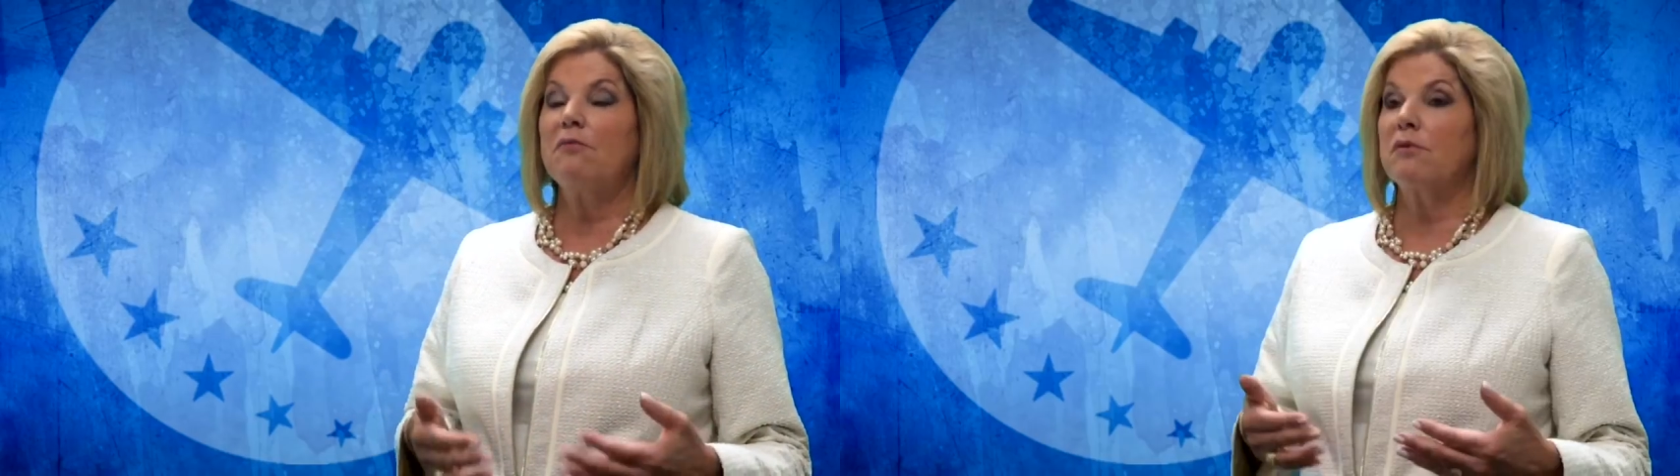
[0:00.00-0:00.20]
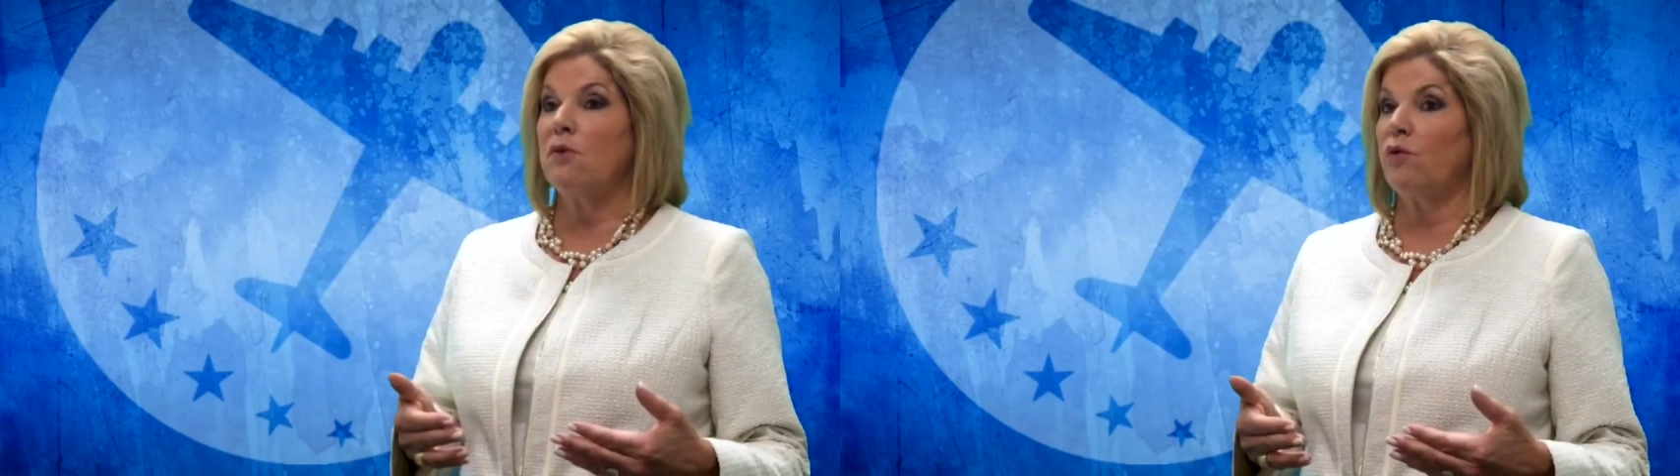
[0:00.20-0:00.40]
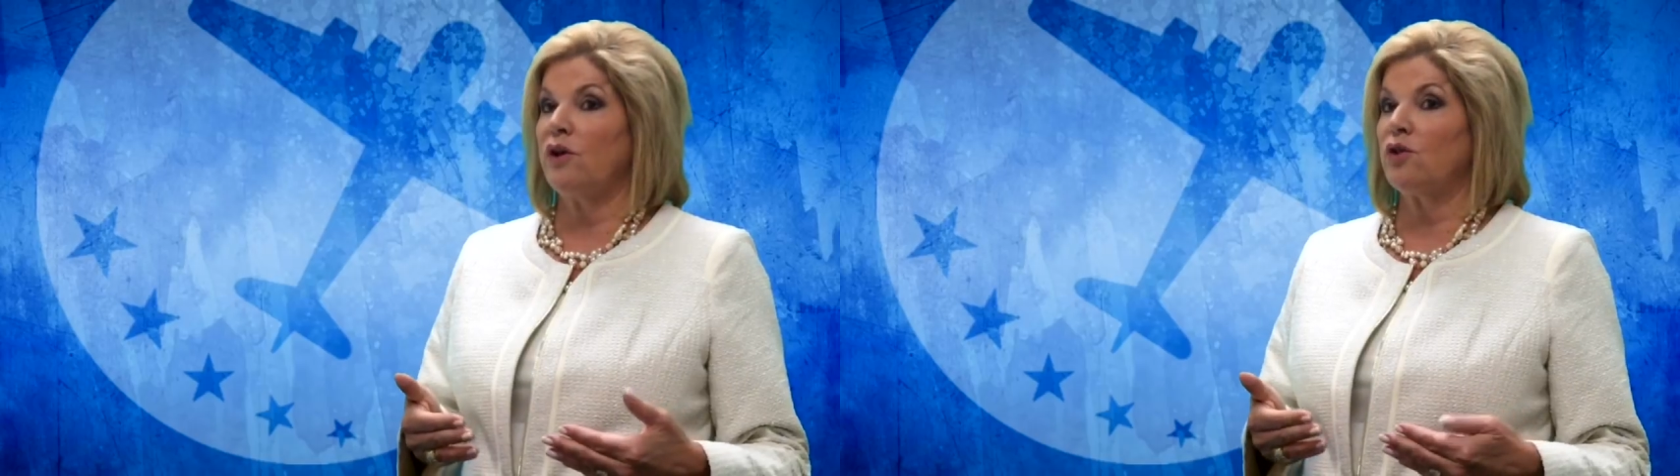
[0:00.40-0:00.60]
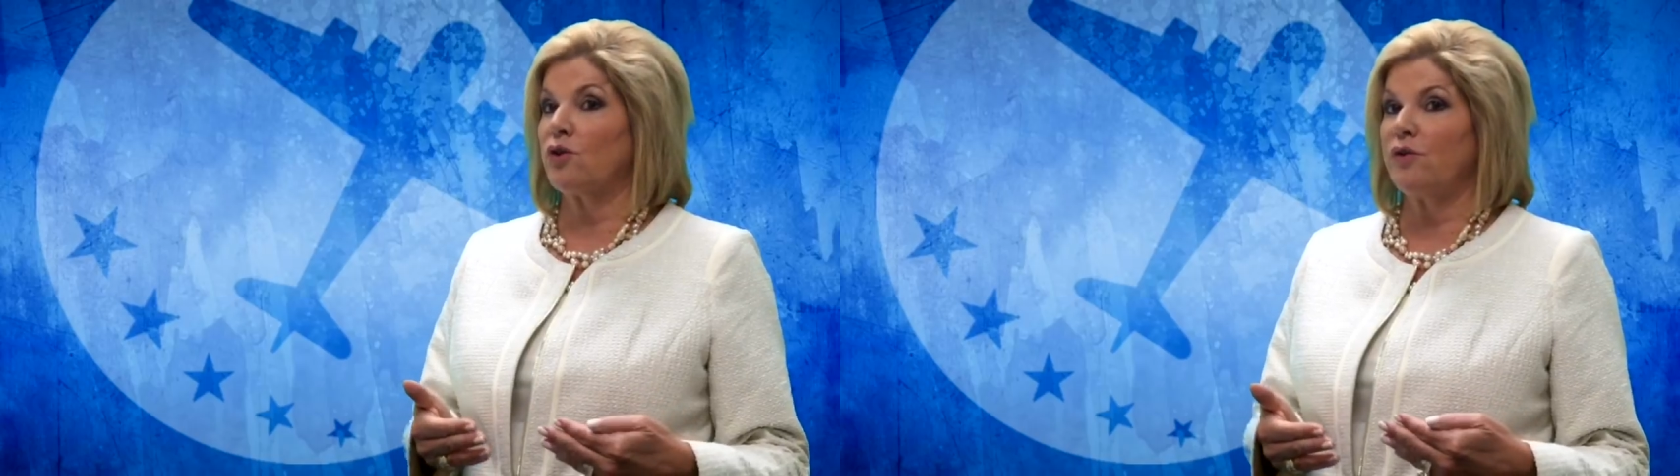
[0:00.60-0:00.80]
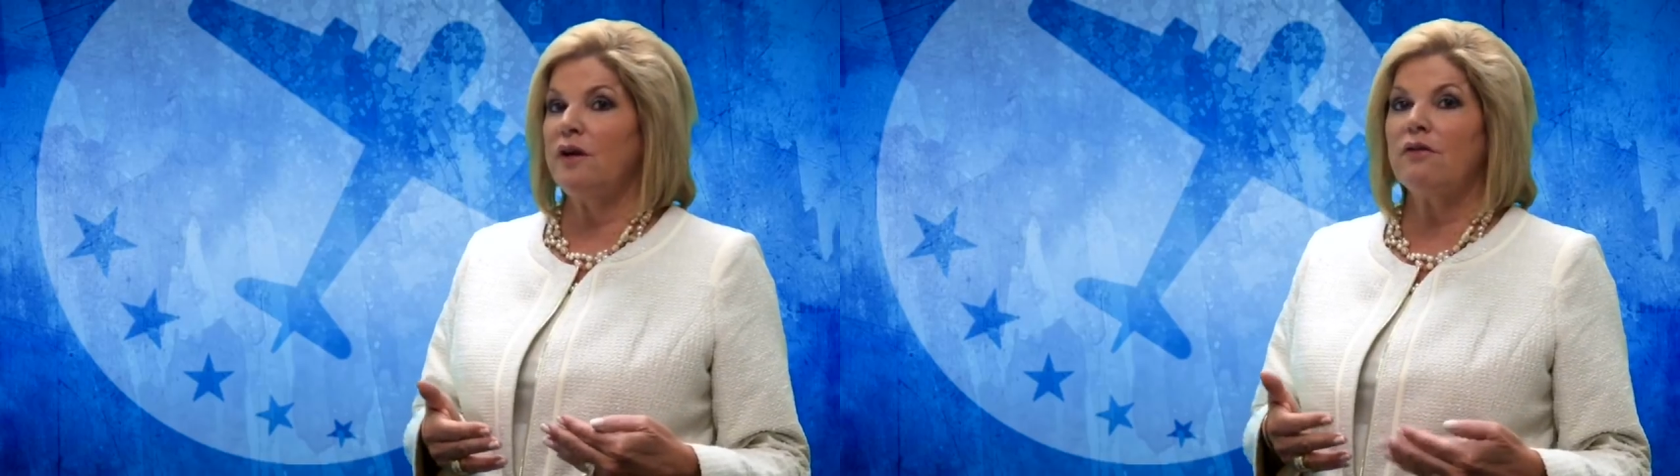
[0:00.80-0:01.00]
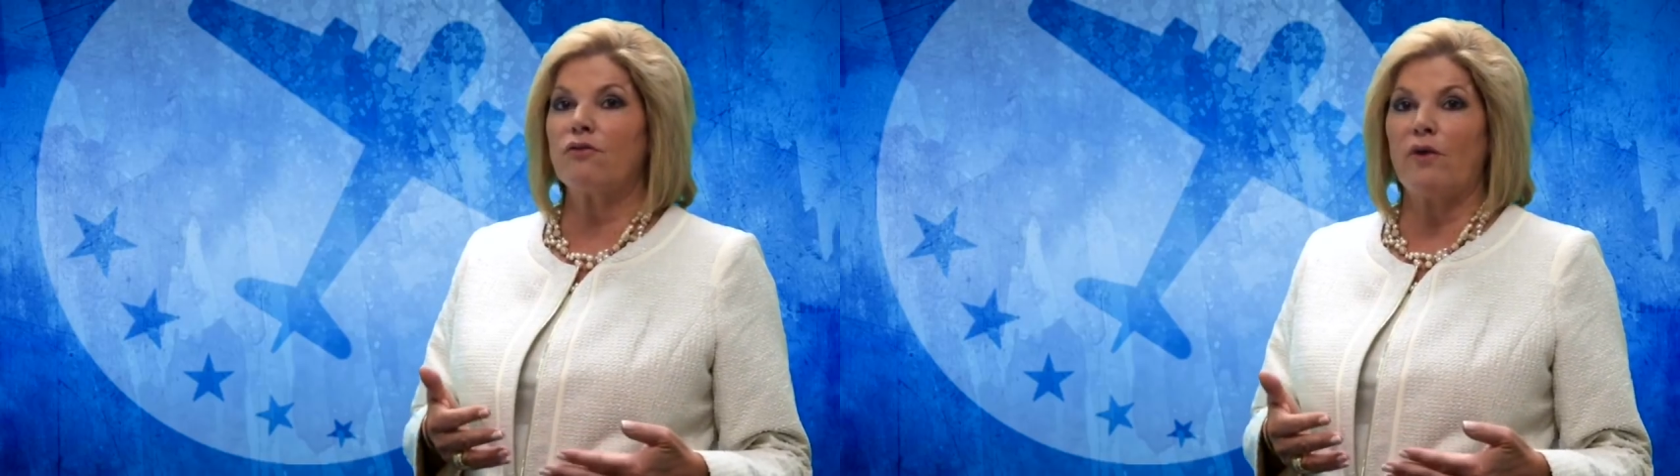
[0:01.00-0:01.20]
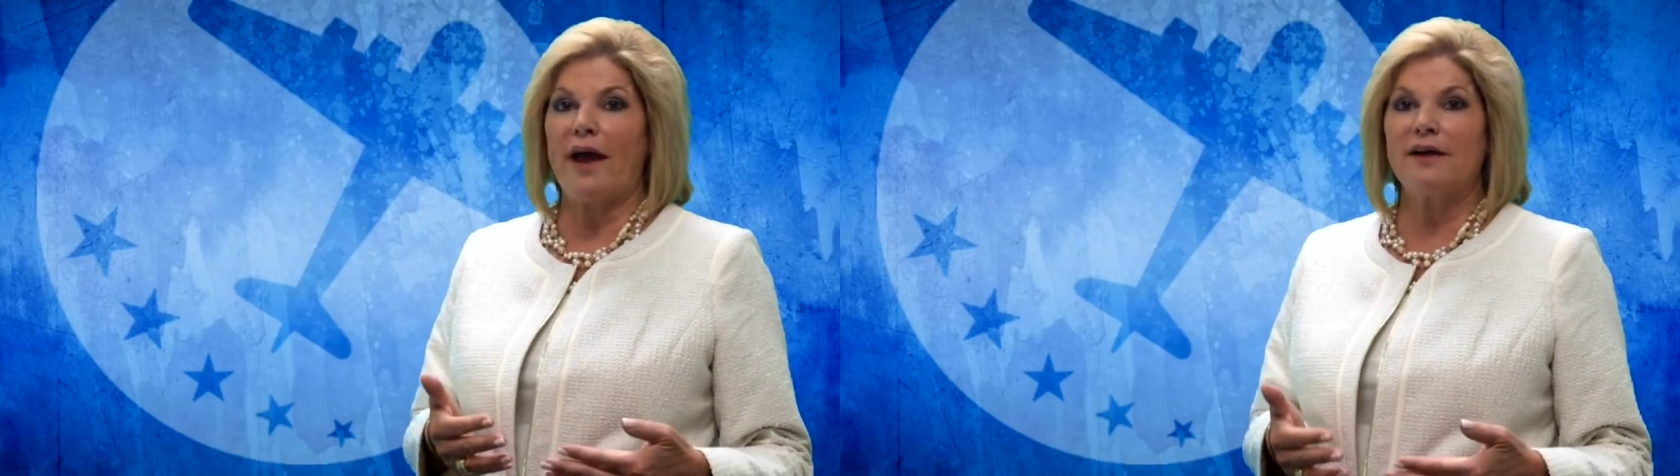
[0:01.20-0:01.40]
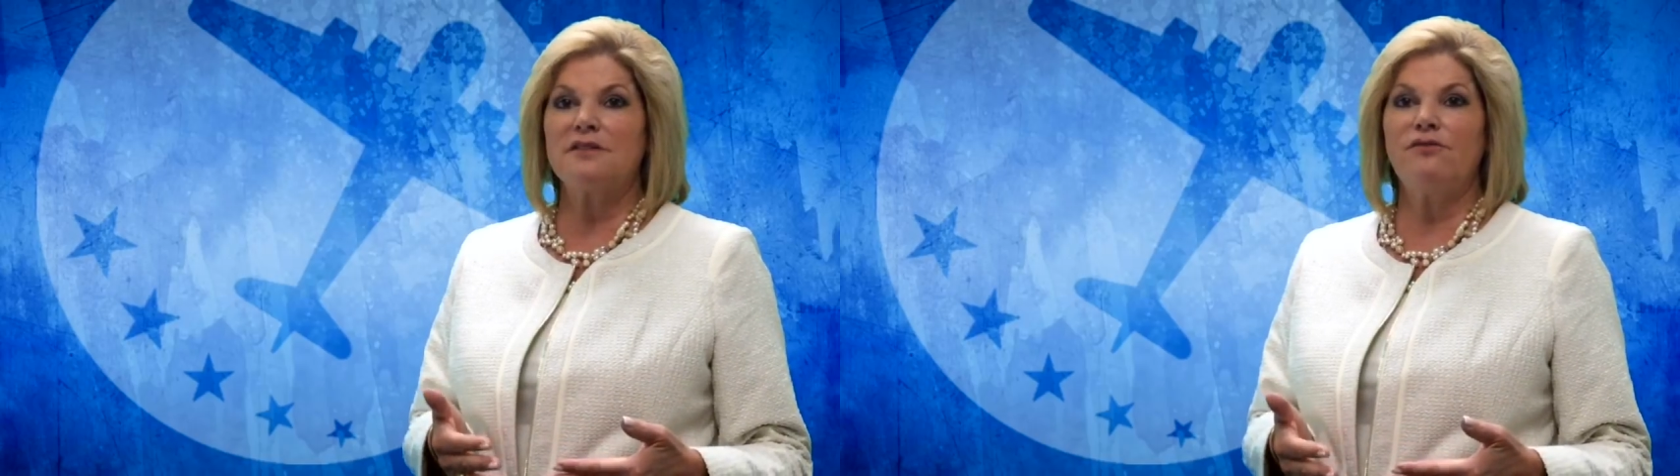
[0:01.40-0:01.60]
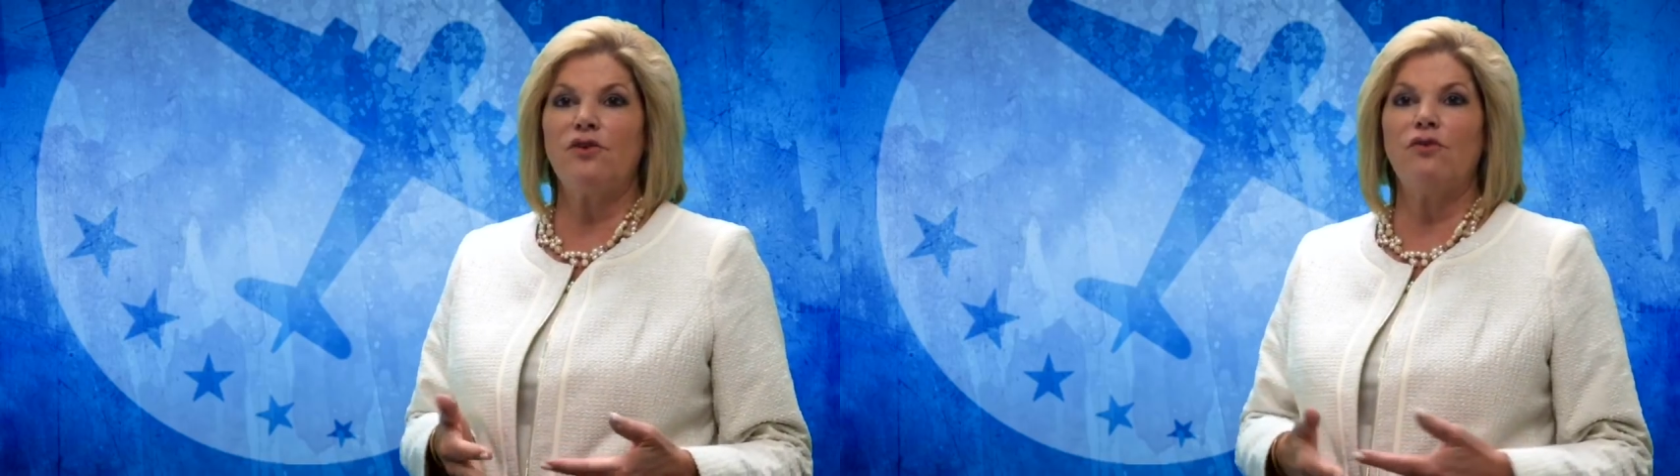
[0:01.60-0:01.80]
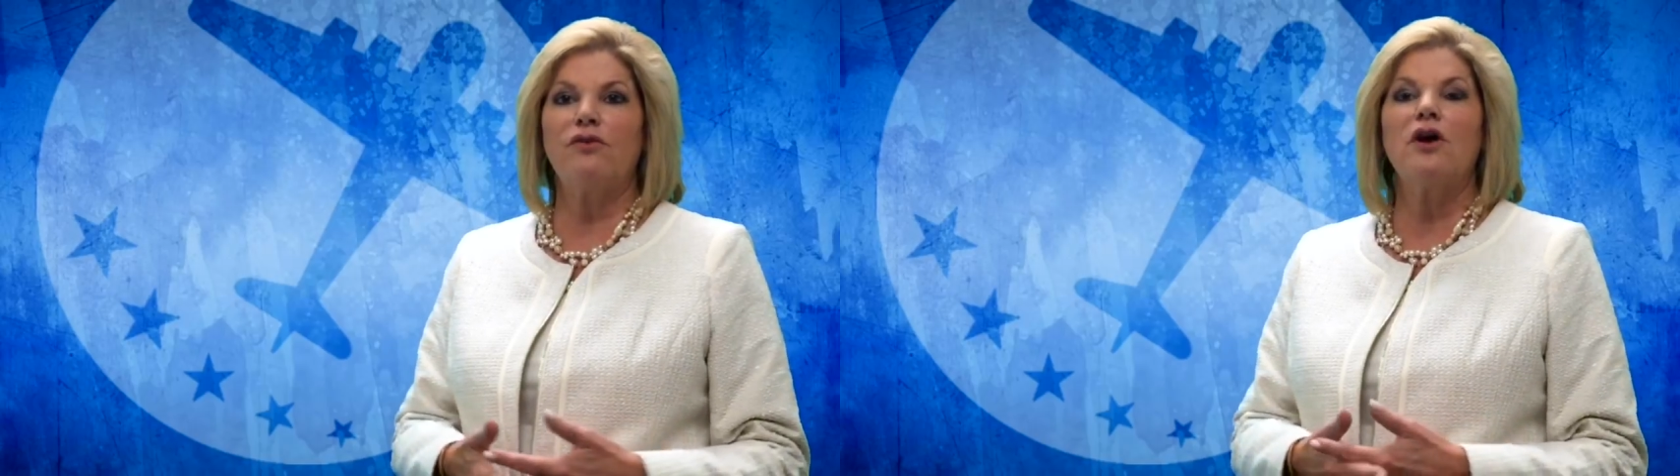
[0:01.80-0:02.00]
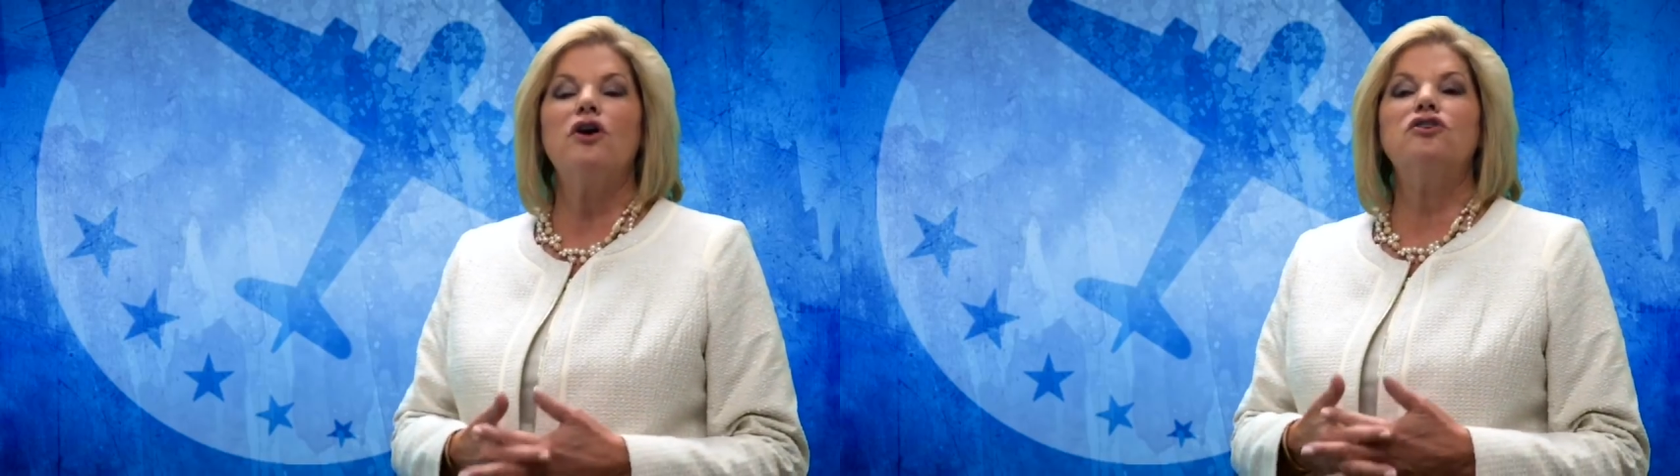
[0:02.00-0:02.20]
promoting learning through active youth,